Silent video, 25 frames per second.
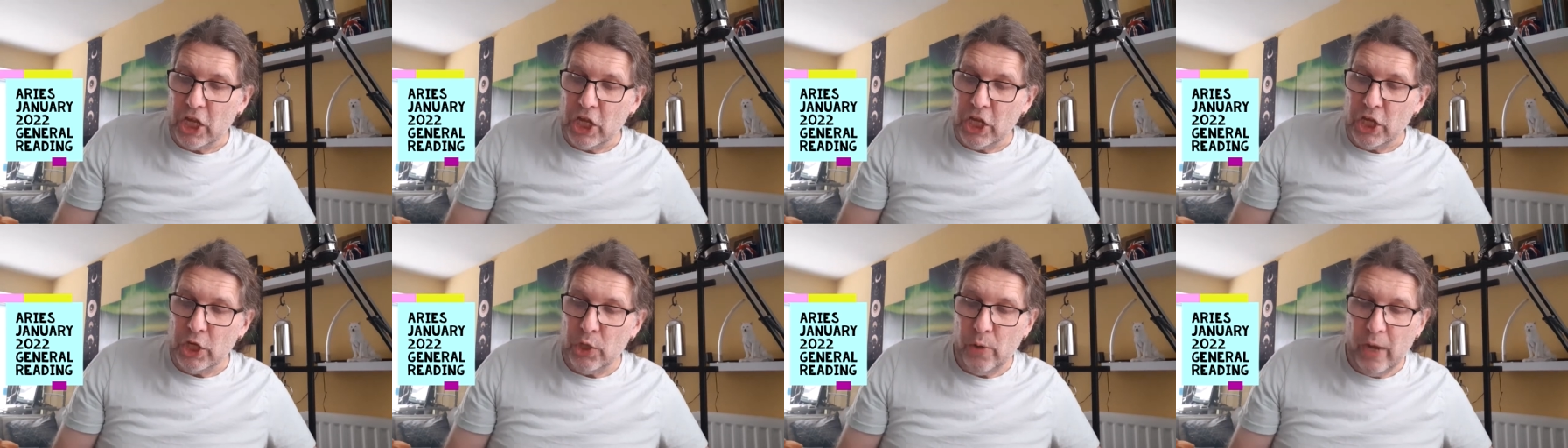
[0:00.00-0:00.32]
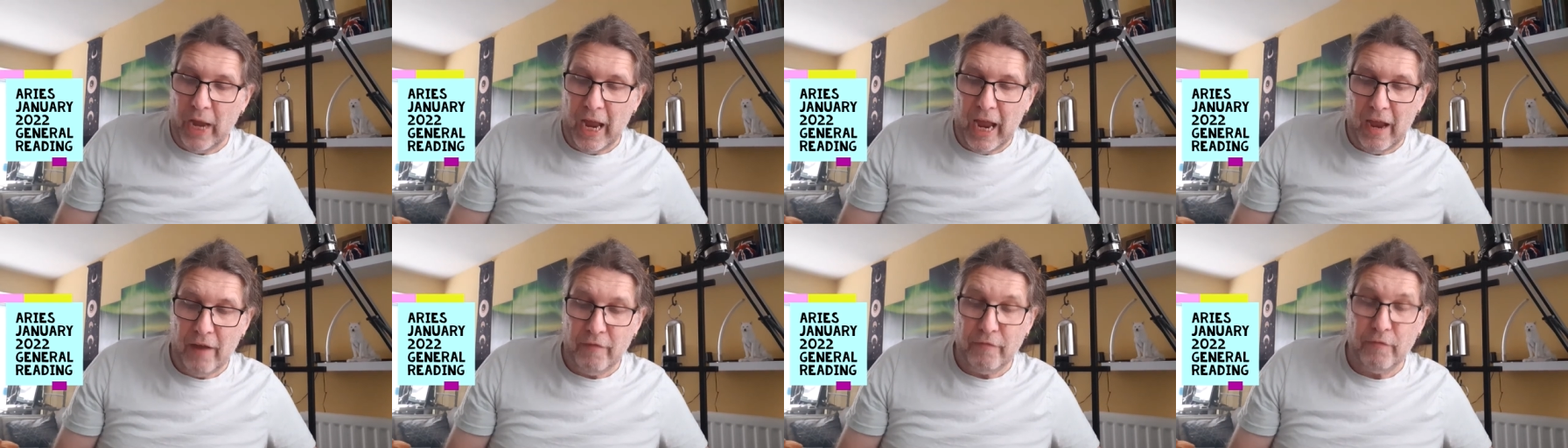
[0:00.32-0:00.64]
you
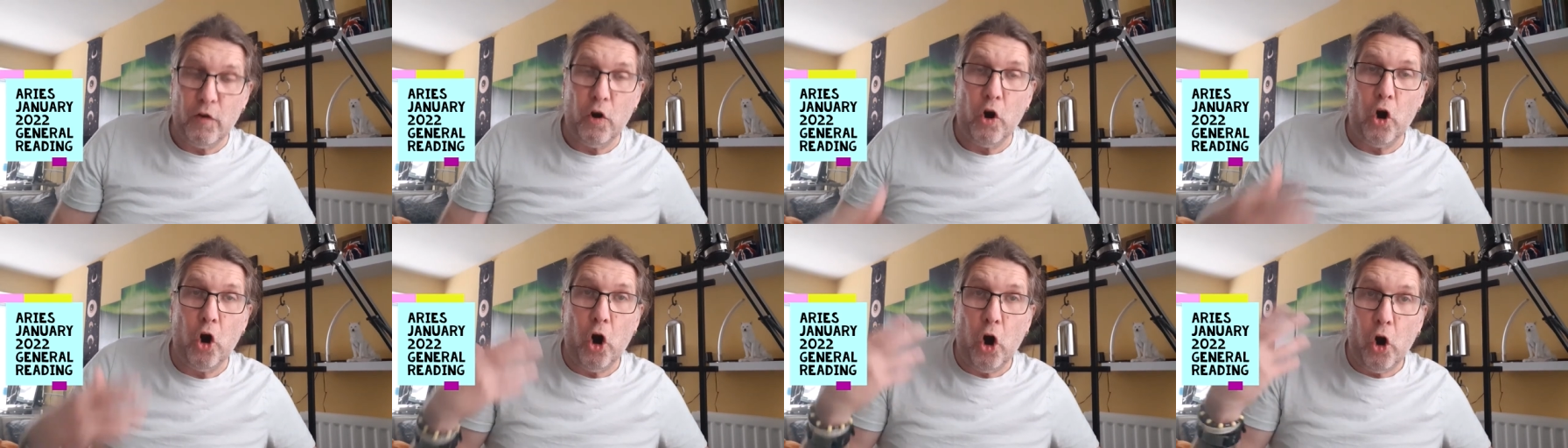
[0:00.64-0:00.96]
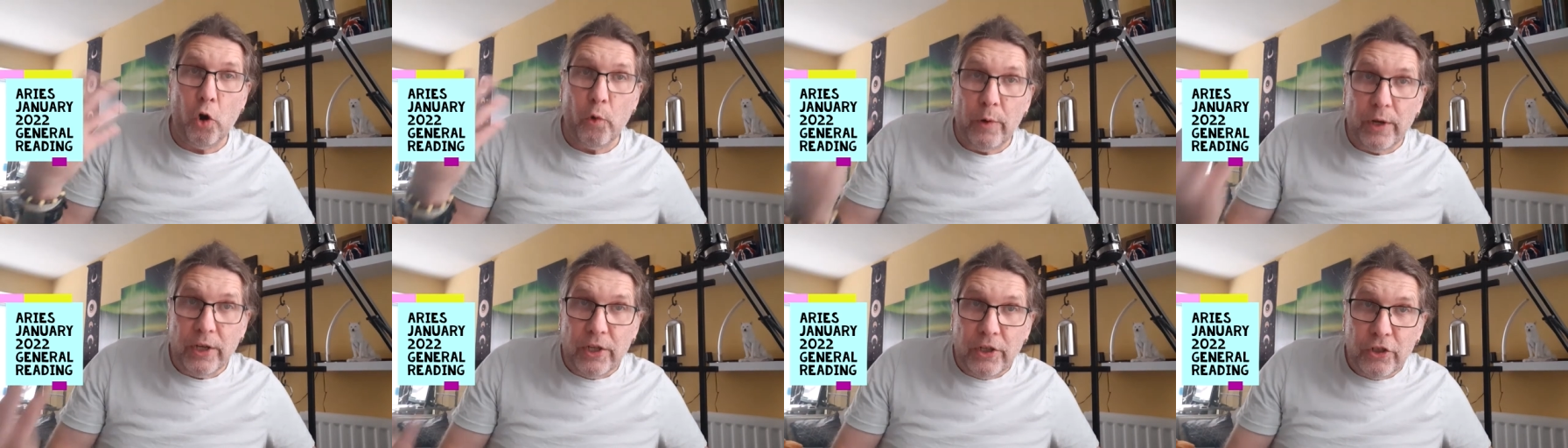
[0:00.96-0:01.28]
have
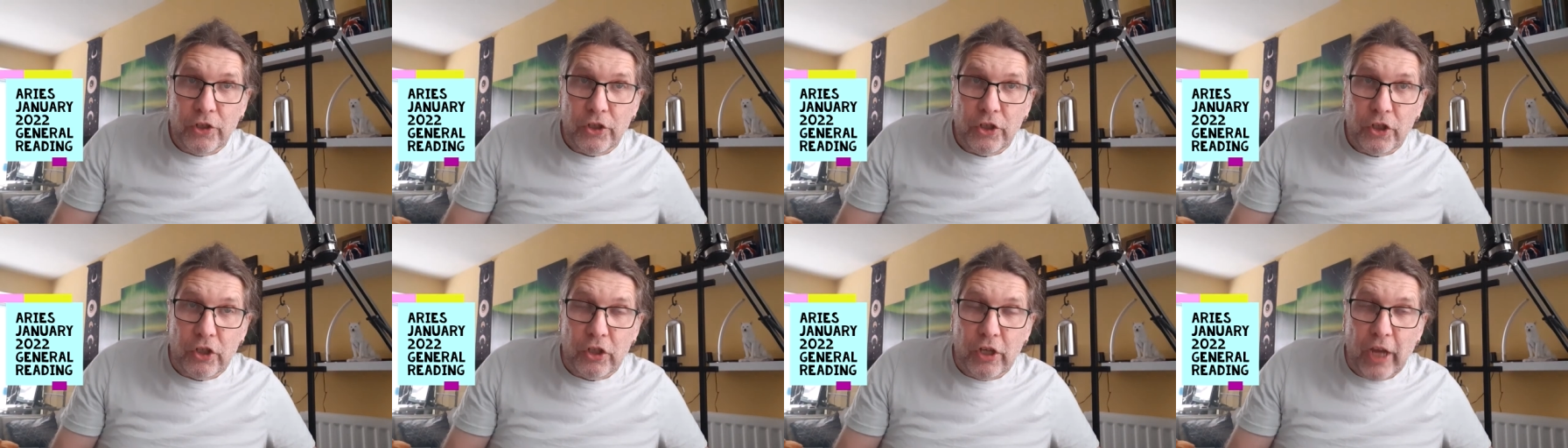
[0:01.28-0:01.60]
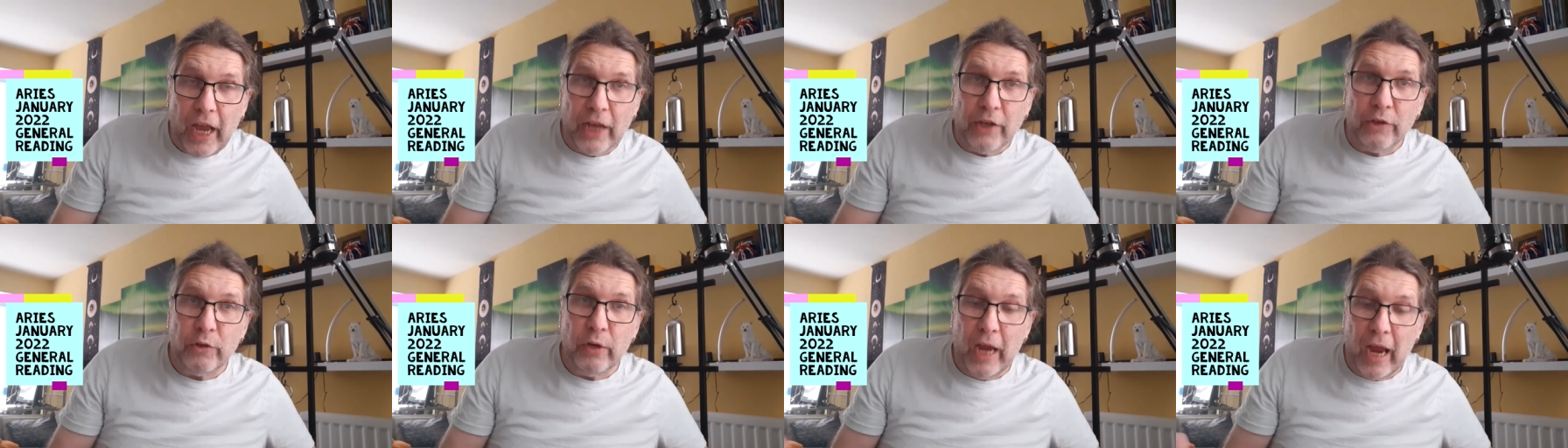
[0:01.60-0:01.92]
orange
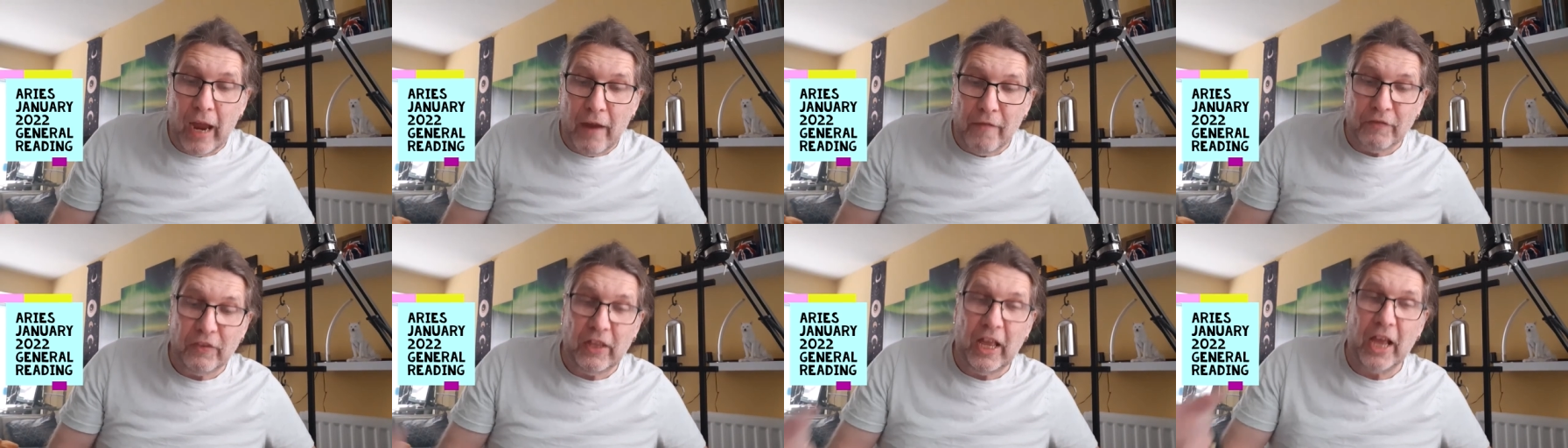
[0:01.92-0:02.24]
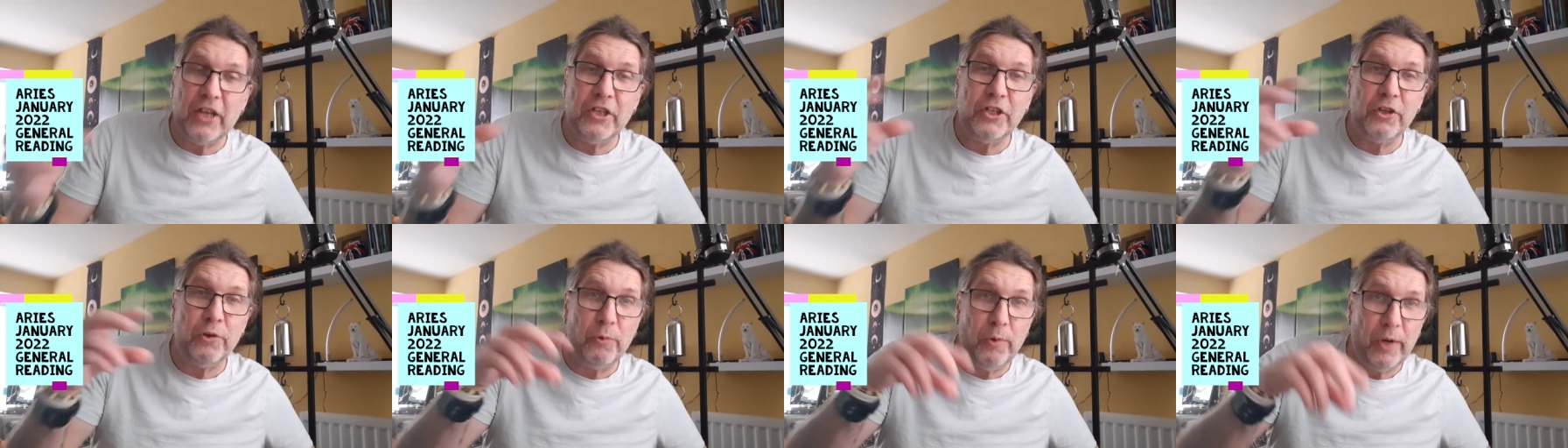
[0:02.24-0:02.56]
and you have
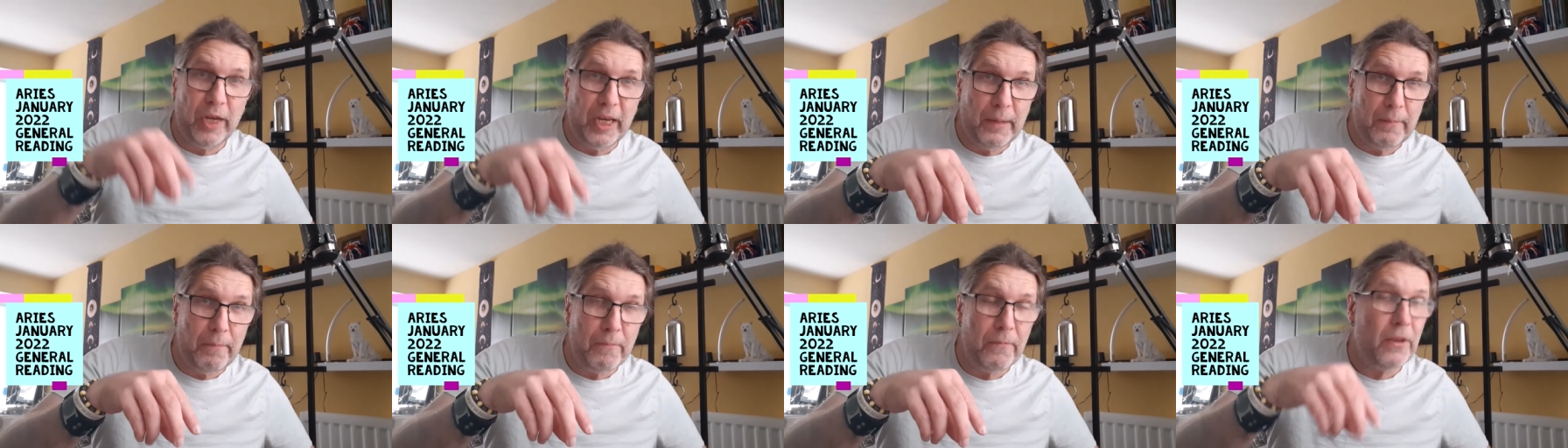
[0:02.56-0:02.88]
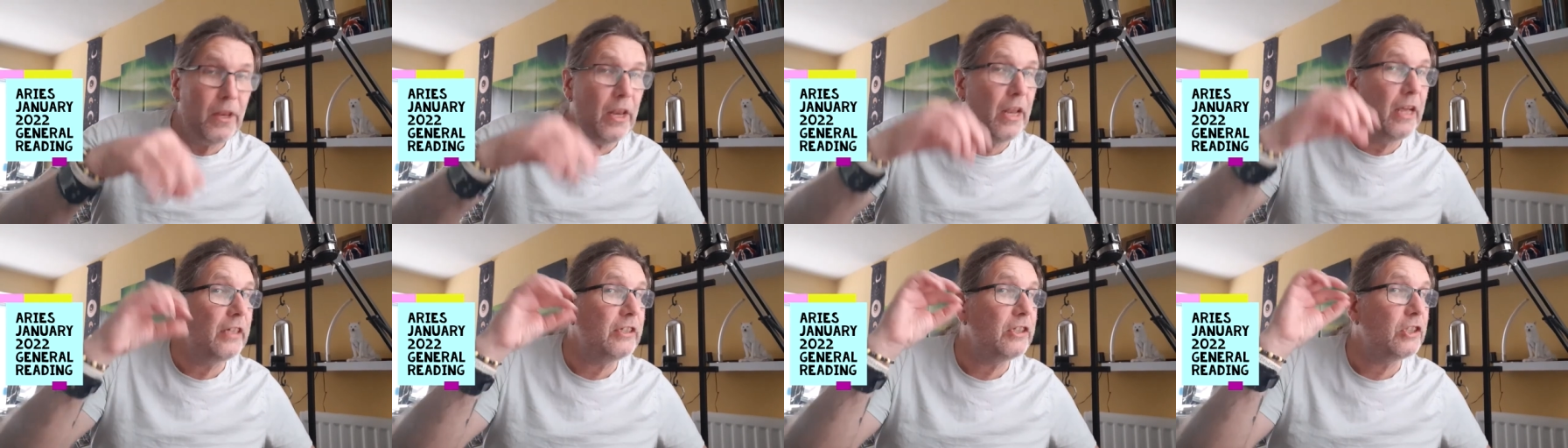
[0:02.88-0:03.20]

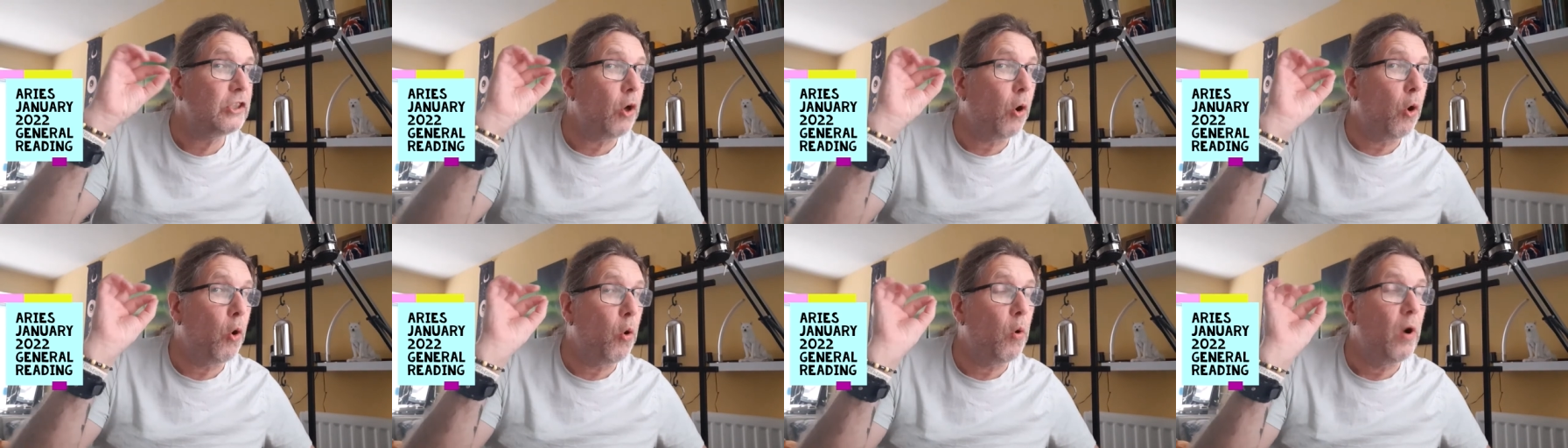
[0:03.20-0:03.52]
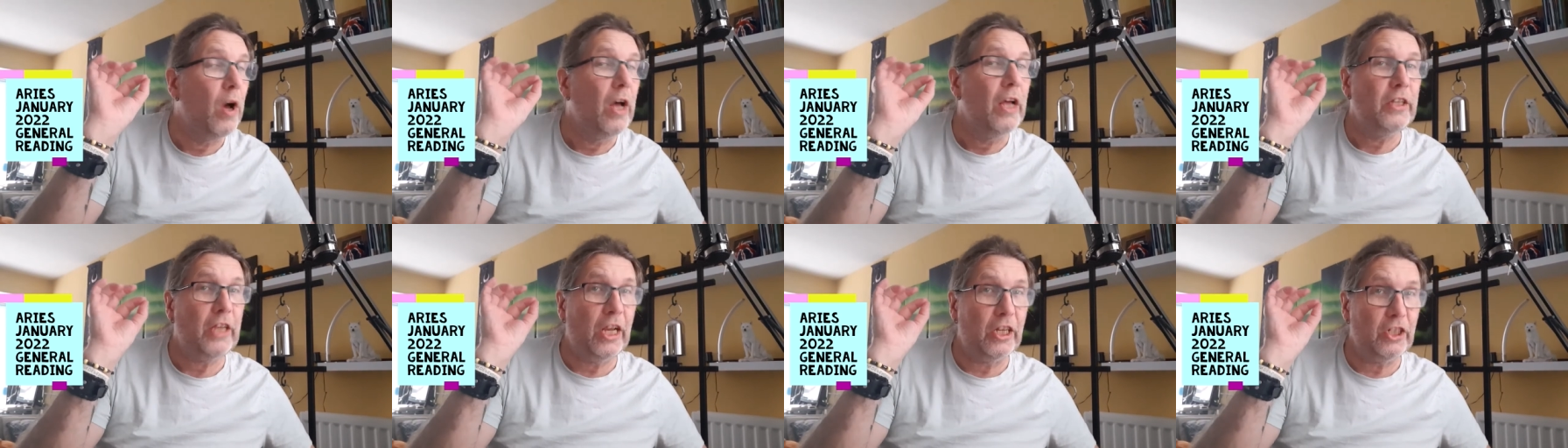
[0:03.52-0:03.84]
tangerine.
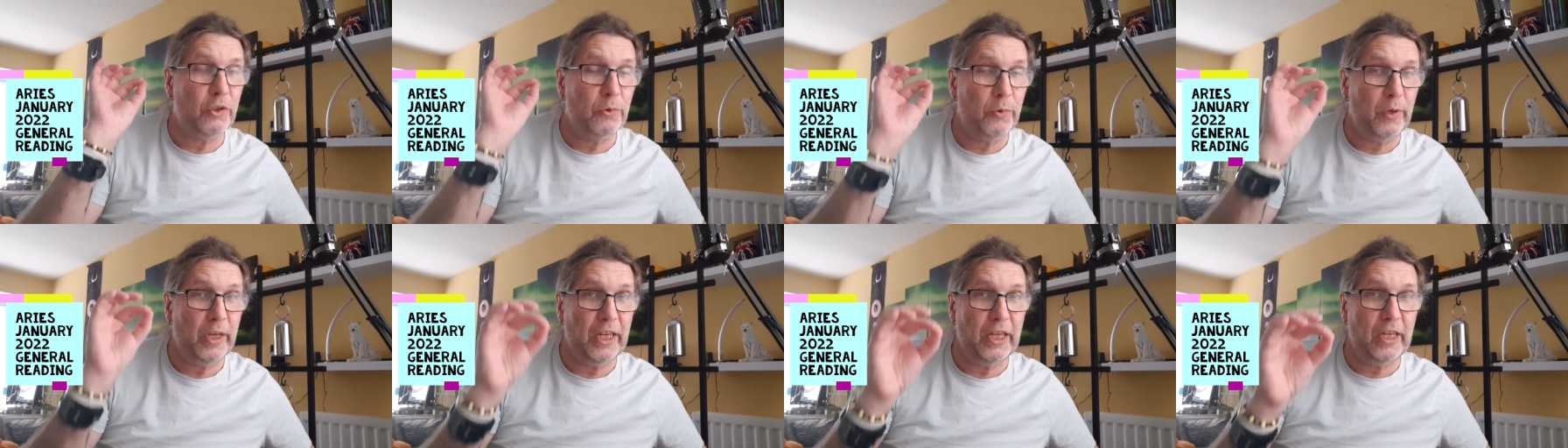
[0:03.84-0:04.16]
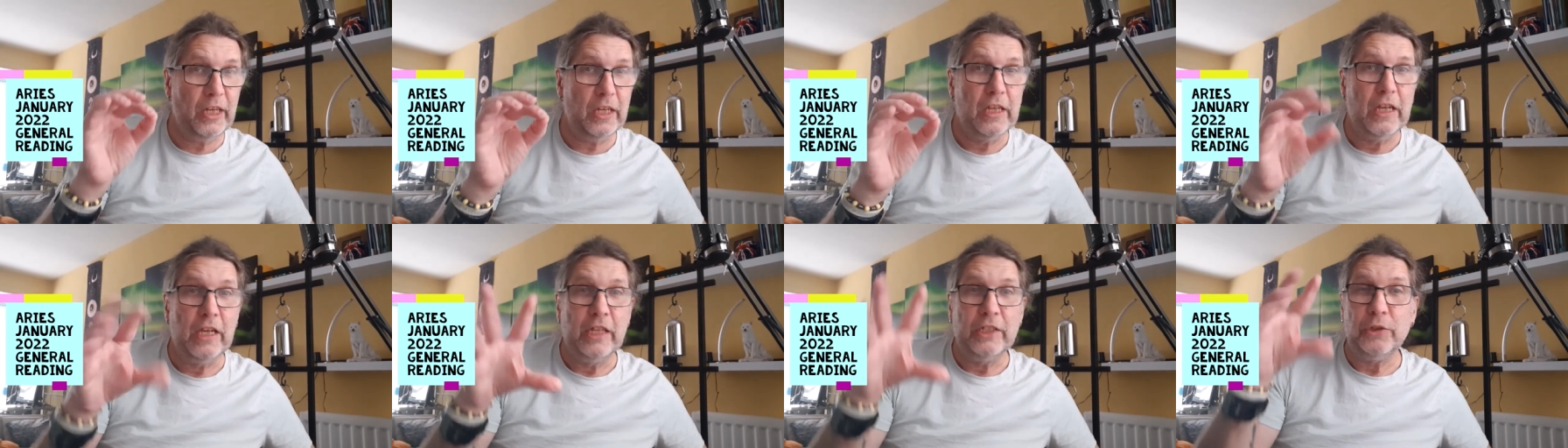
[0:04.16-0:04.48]
So
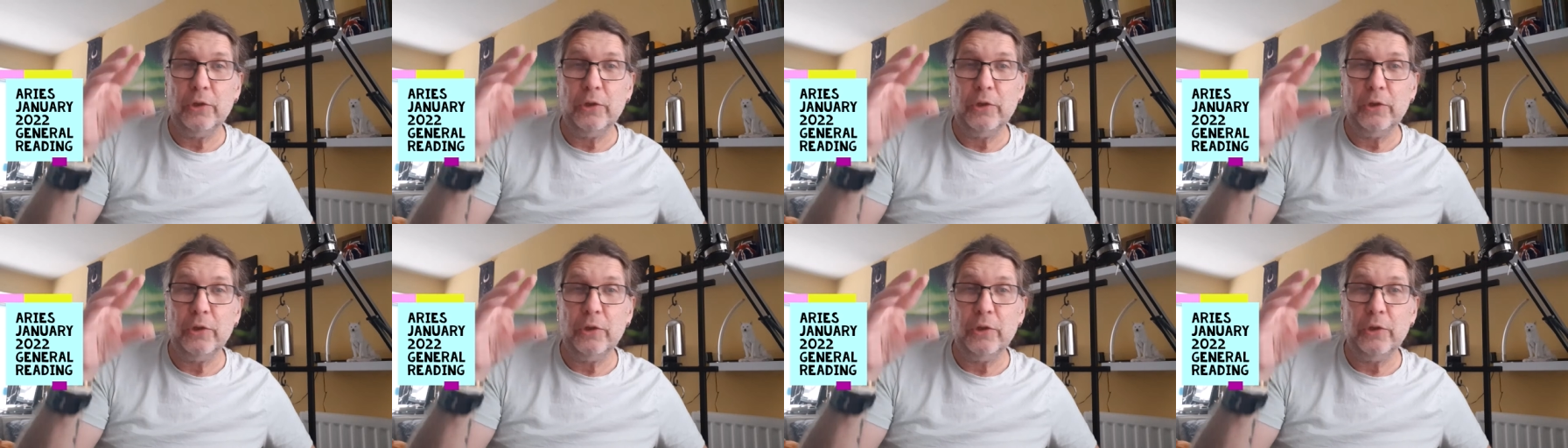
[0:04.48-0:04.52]
tangerine.